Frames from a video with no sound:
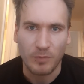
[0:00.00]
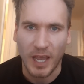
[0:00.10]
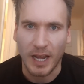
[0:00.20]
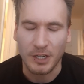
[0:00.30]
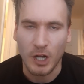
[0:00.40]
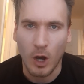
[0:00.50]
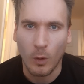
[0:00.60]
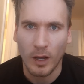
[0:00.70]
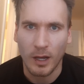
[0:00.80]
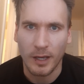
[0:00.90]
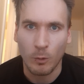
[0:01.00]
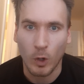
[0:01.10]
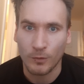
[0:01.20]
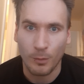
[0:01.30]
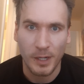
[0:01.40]
And, you know, uh, it
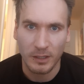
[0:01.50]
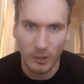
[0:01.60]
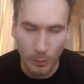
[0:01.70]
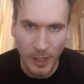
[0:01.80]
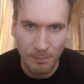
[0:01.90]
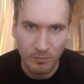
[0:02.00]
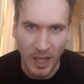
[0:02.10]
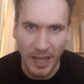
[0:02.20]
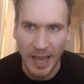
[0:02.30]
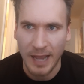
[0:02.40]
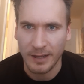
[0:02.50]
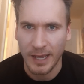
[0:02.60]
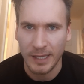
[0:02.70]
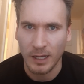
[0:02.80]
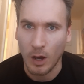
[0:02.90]
worked for me a little bit. I had
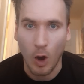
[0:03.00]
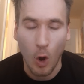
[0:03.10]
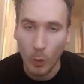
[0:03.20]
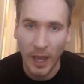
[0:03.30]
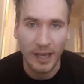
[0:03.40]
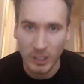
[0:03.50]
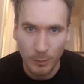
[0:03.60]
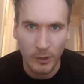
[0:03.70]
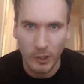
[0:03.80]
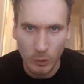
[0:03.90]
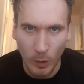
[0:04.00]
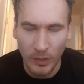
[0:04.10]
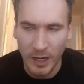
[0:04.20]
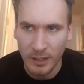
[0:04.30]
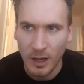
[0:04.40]
a okay experience with
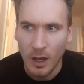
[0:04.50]
it.